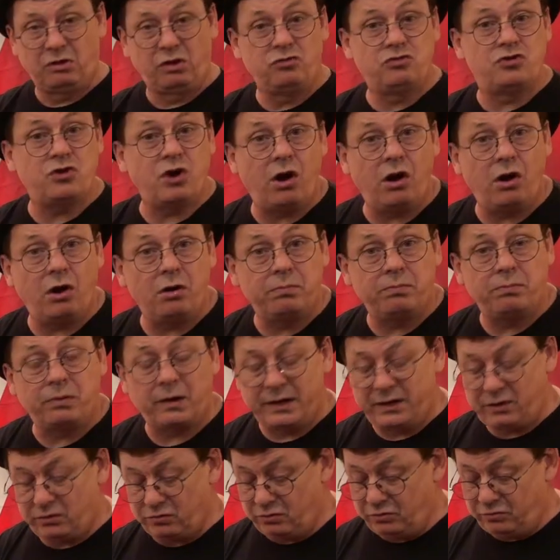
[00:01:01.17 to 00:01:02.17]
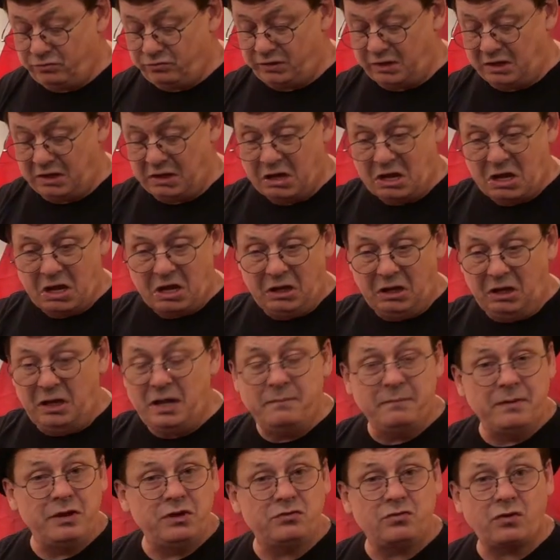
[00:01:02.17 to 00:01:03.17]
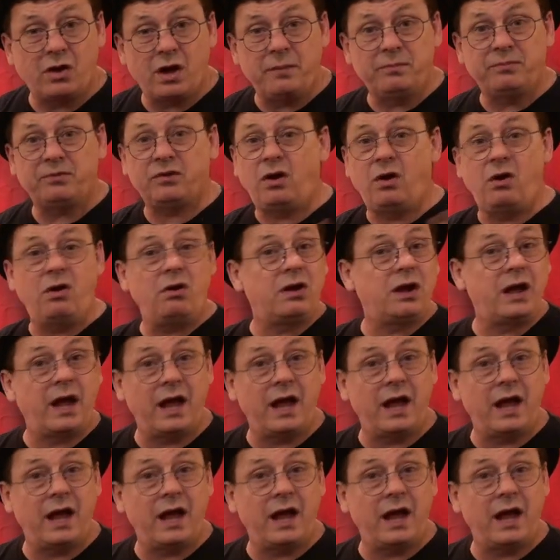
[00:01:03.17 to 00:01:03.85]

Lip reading: jawbreakers and lemon drops, all